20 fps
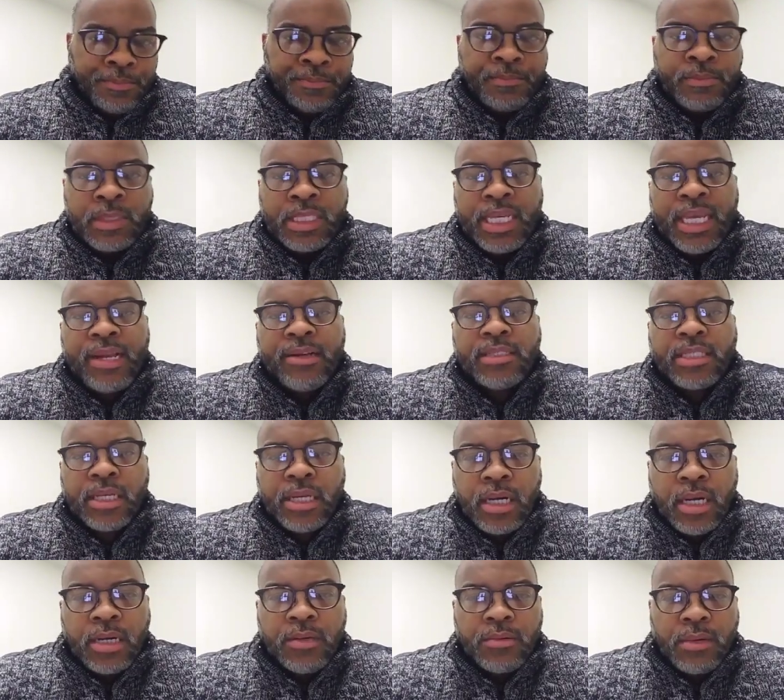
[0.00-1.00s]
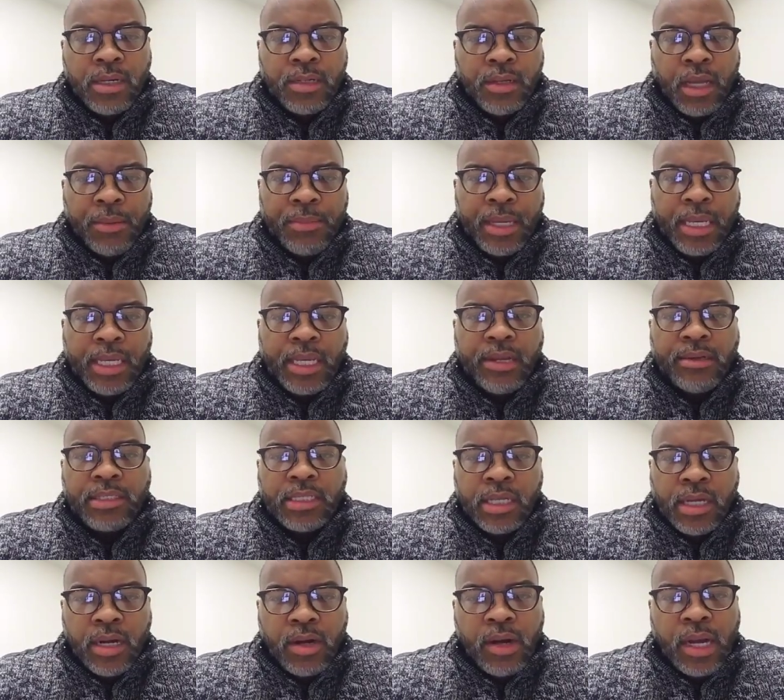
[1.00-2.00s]
years ago, I mean, years
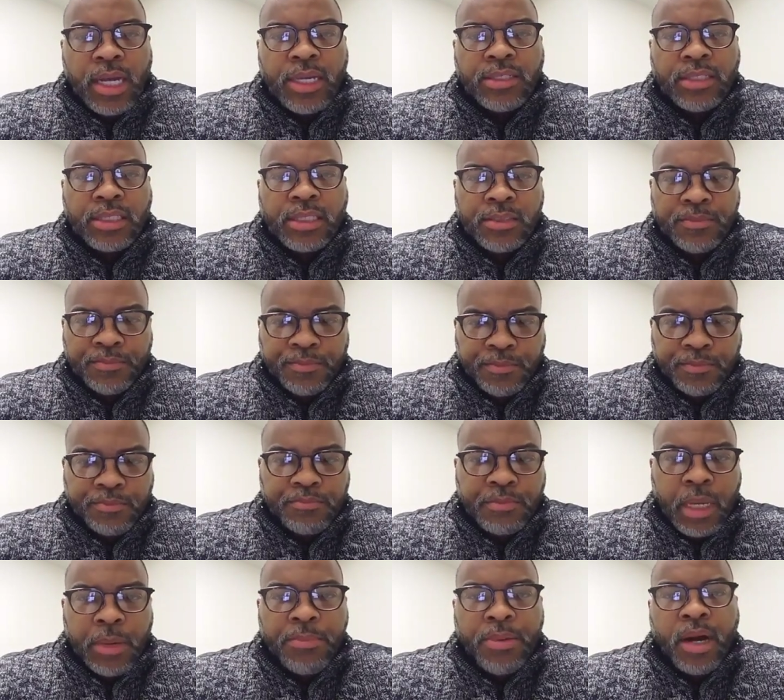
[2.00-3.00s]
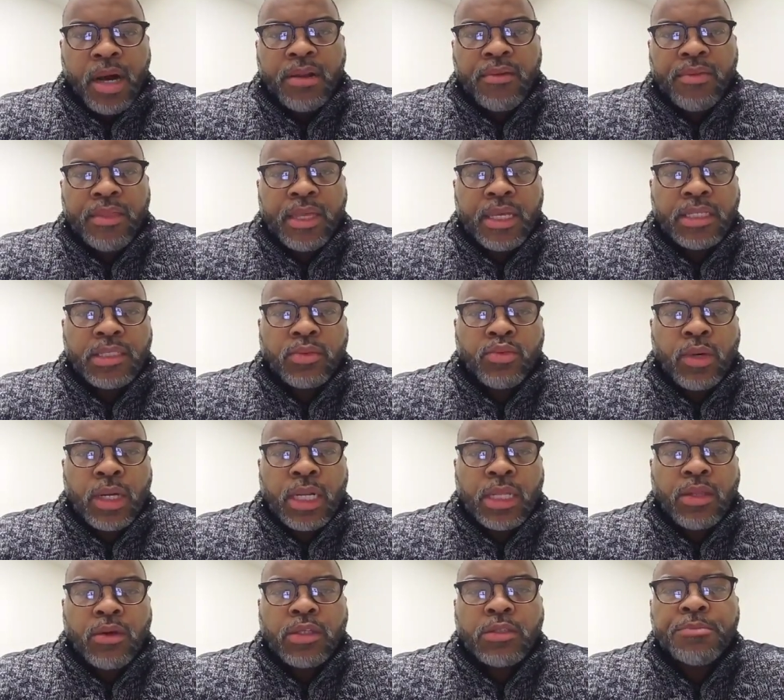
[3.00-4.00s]
ago, I used to be a part of this one
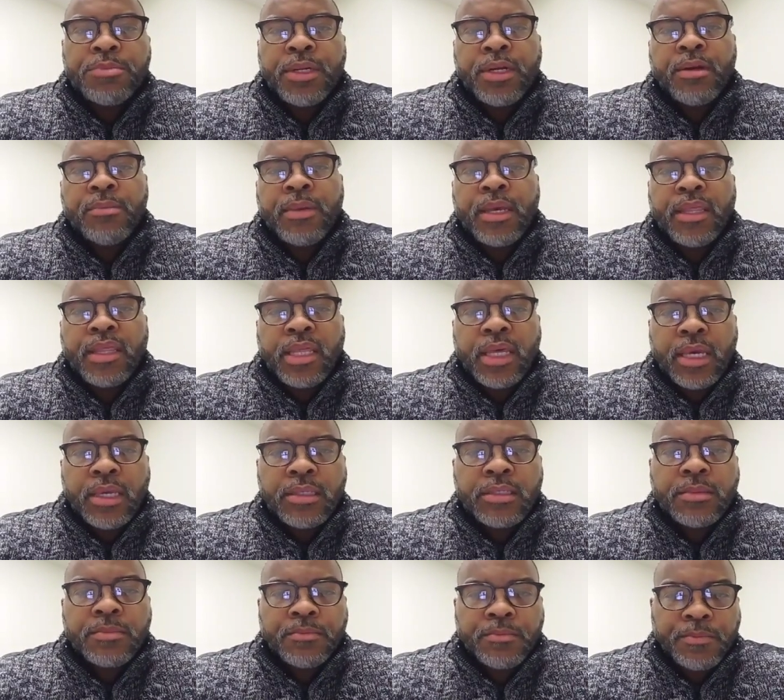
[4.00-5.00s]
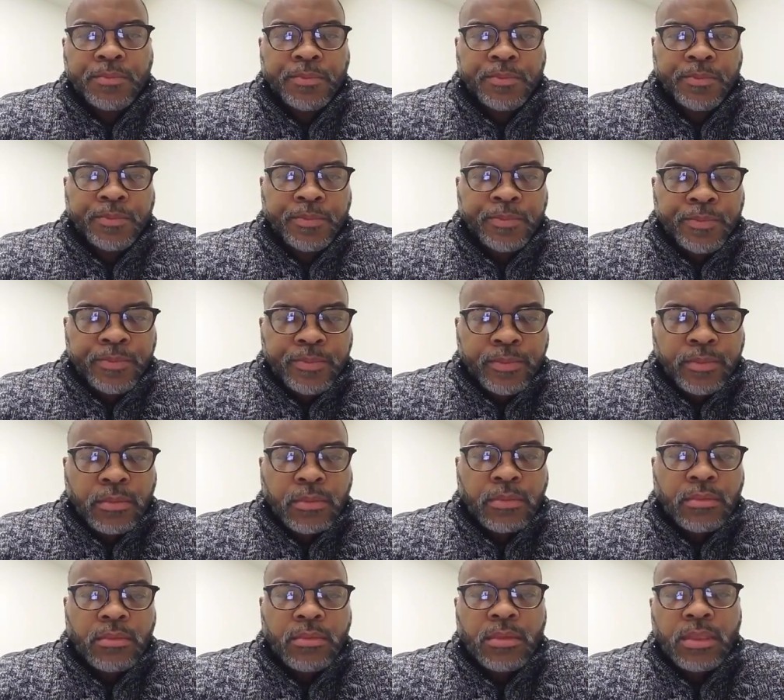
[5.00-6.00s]
of those pyramid things.
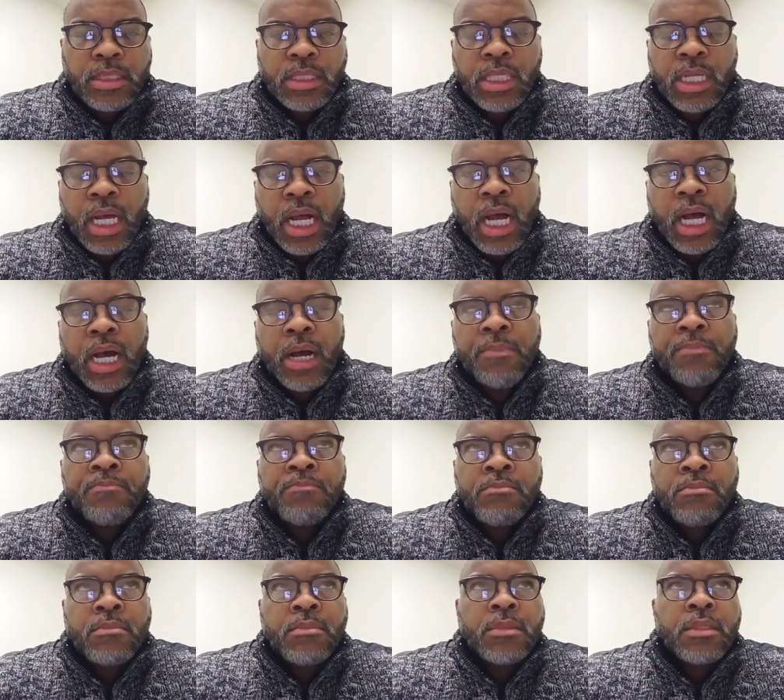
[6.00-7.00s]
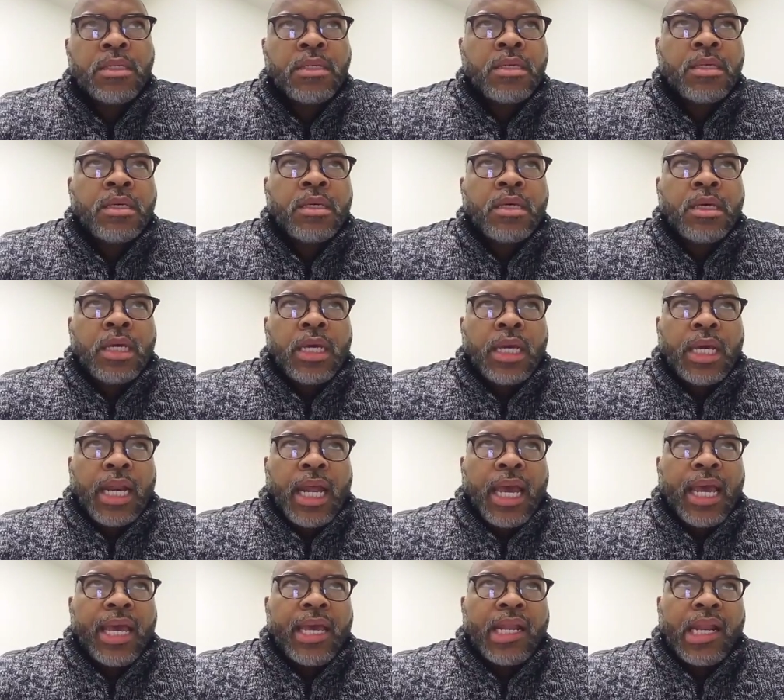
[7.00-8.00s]
Um, and I
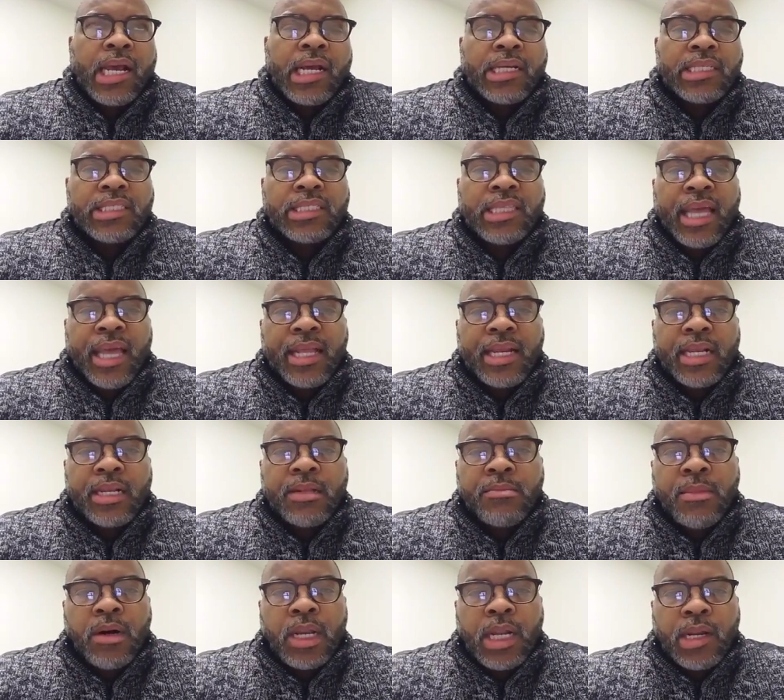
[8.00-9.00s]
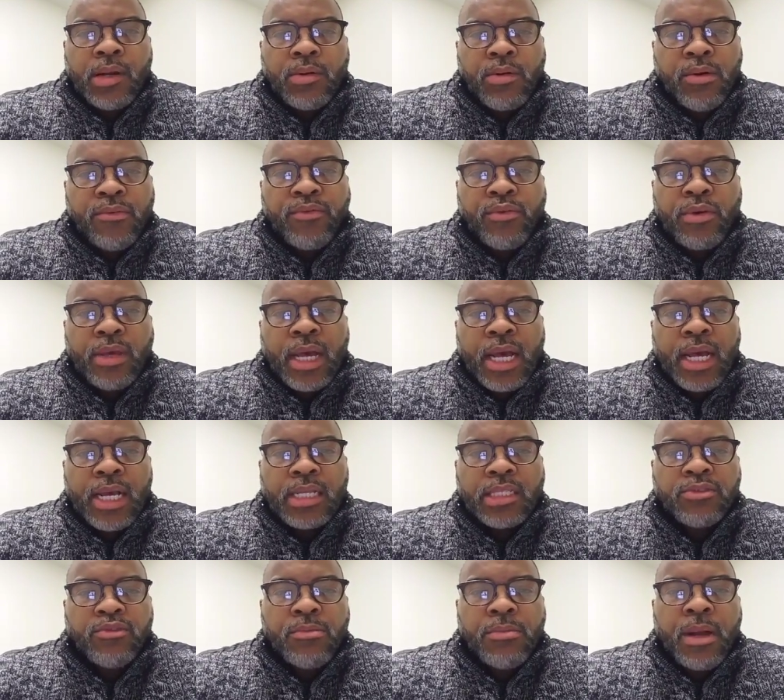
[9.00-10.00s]
had like a stand in the mall. I don't know if you
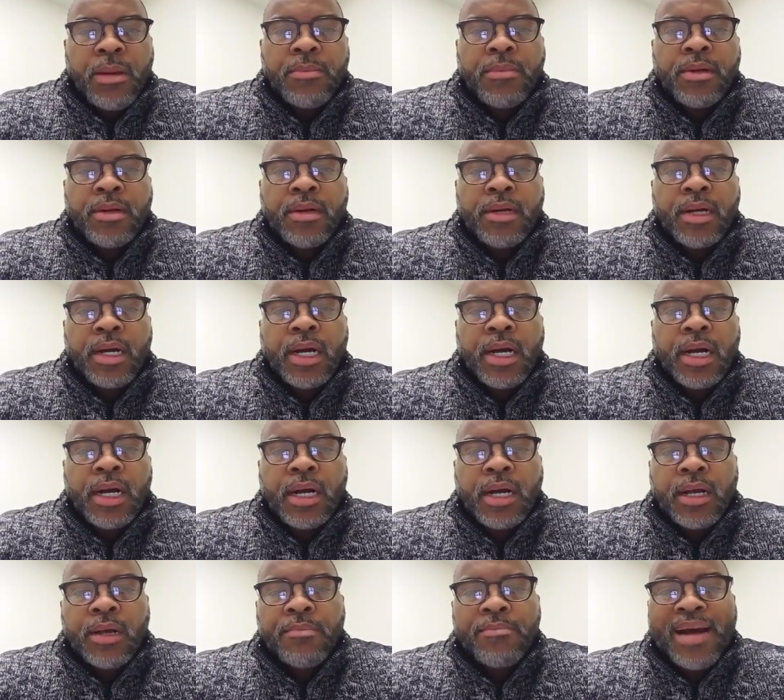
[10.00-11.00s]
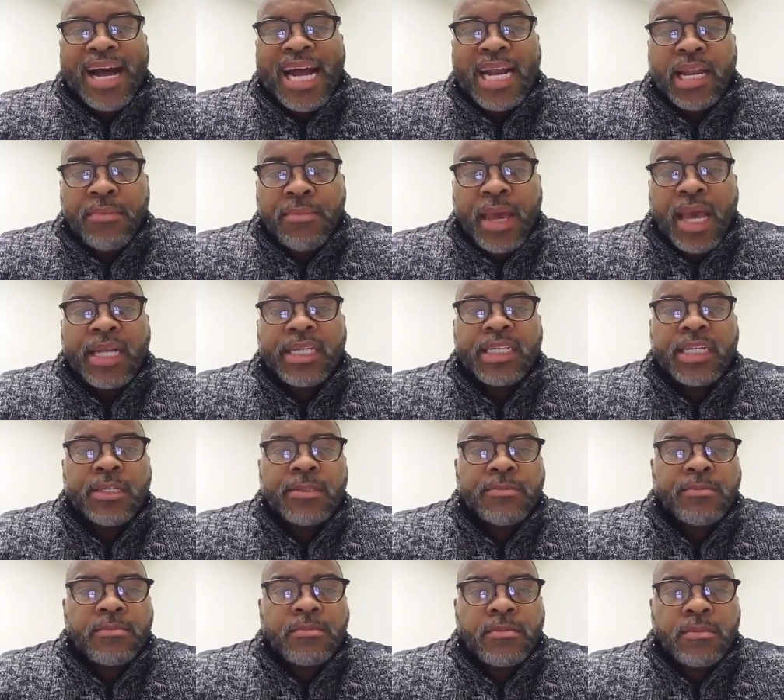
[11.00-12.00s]
guys remember uh, Body Magic.
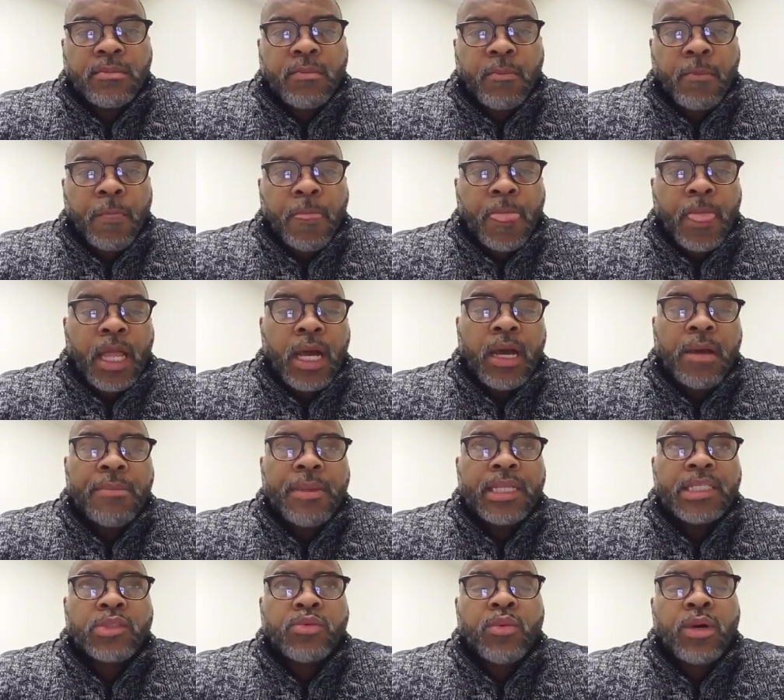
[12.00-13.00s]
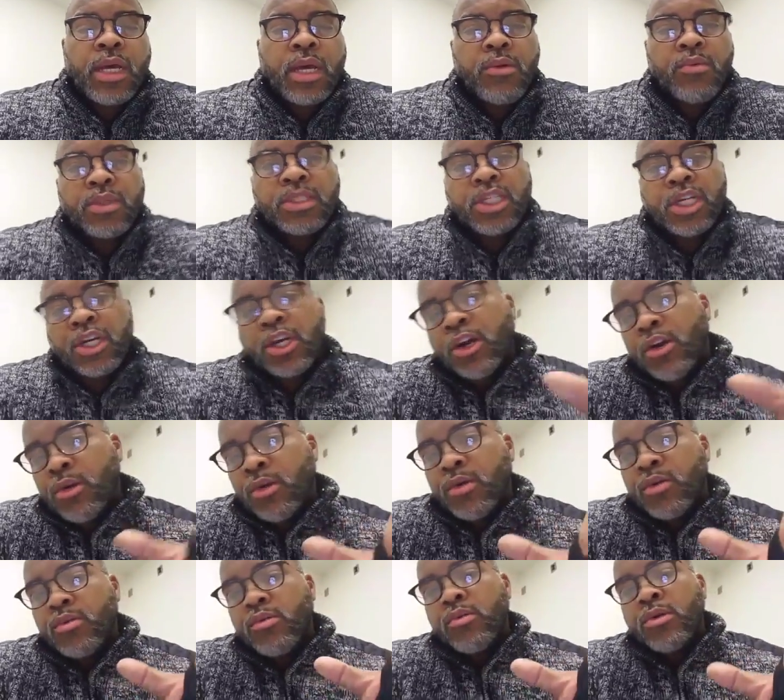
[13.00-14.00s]
Um, it's what it was a
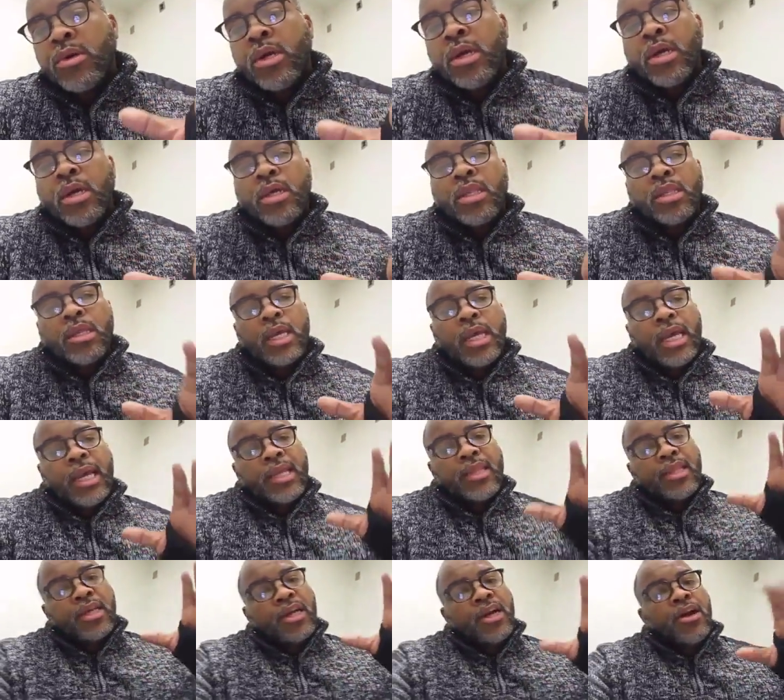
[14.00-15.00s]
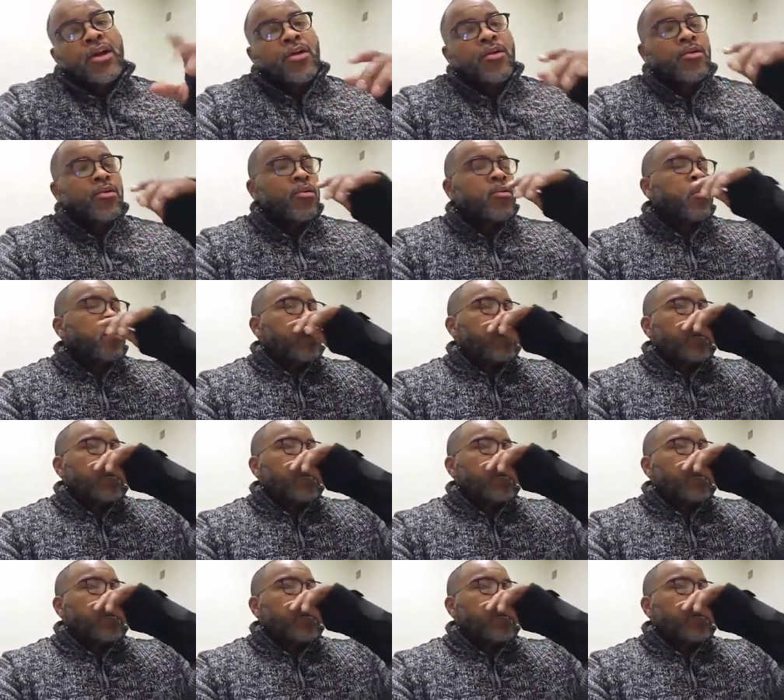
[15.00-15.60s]
girdle, and the girdle,